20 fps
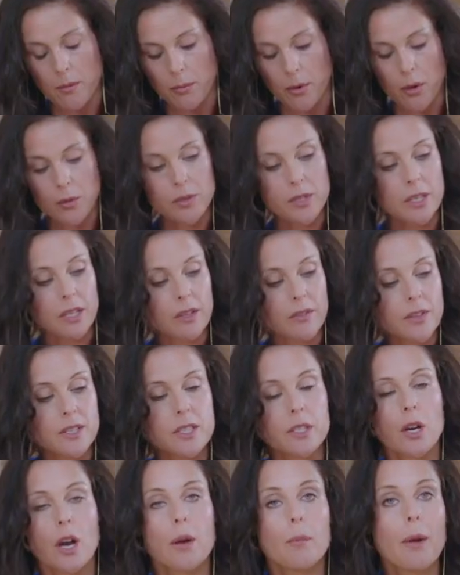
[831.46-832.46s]
protein if
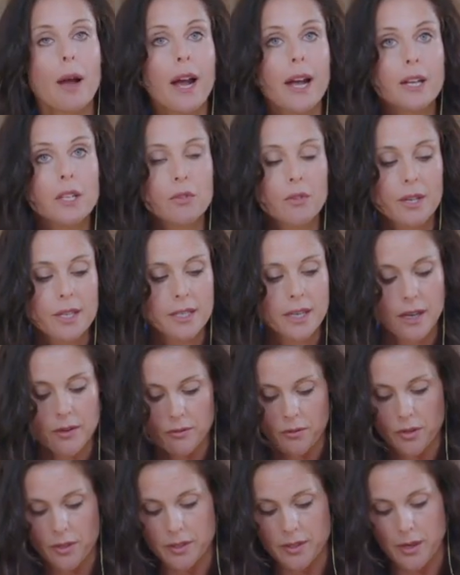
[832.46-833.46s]
it's a carbohydrate day,
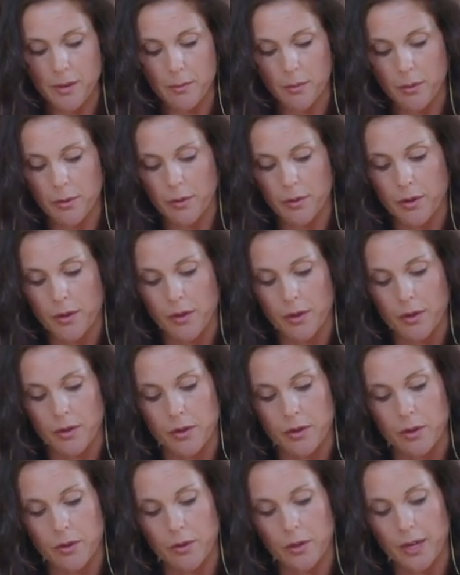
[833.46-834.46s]
for example.
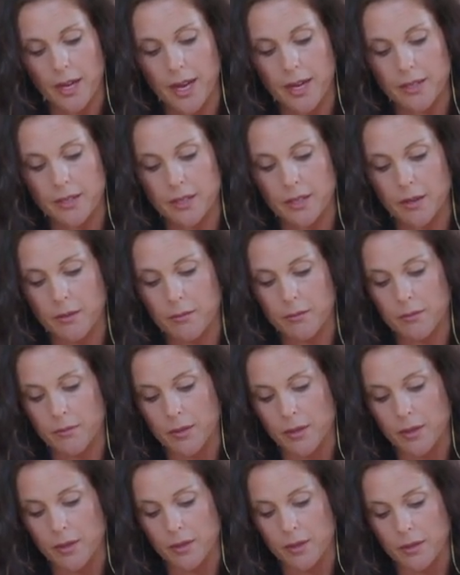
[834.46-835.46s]
You could add some
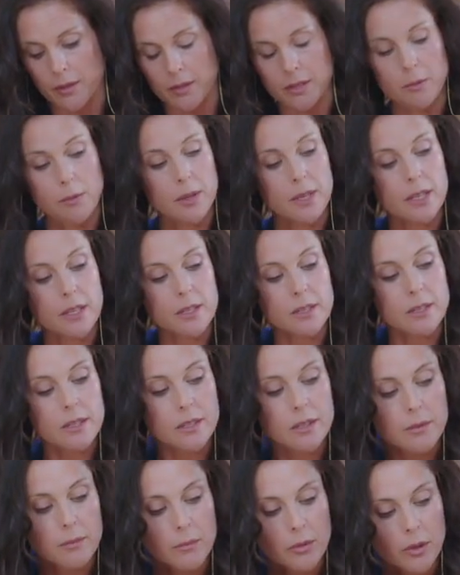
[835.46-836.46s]
of
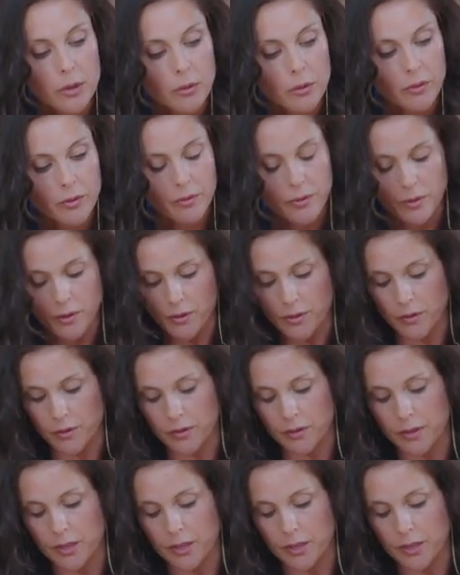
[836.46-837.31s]
these beautiful